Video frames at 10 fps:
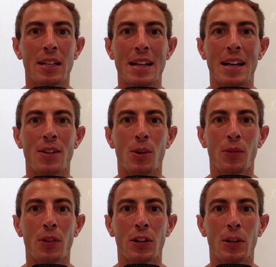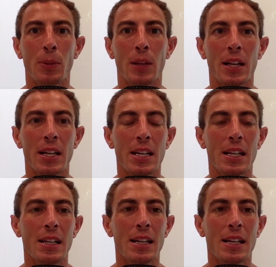and not know if they're going to play.